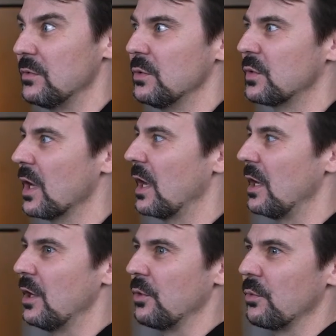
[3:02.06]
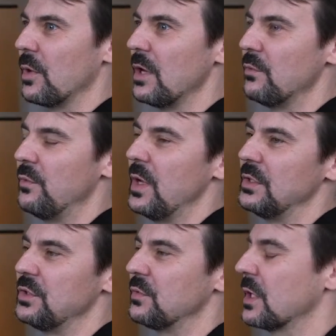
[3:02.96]
if you've got a great
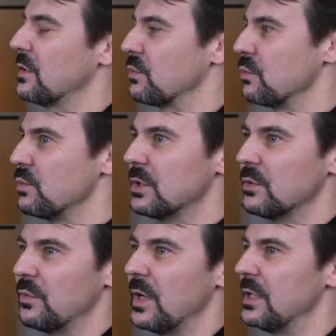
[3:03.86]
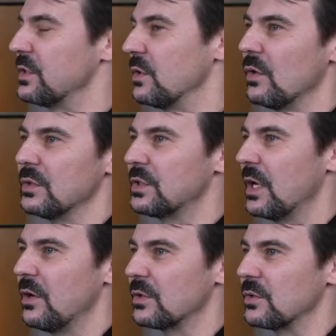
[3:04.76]
face. You've got this wrinkled face and all this
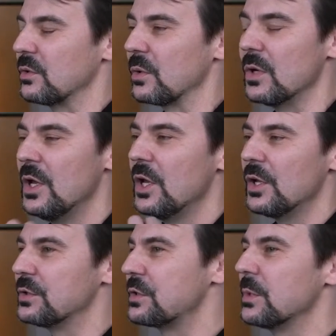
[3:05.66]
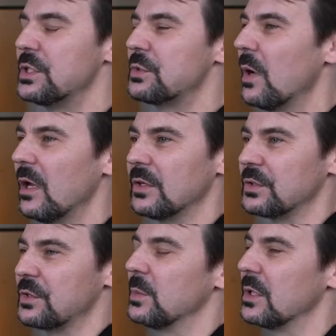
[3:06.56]
character, or somebody smiling
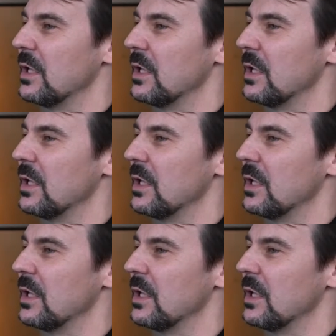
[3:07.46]
or somebody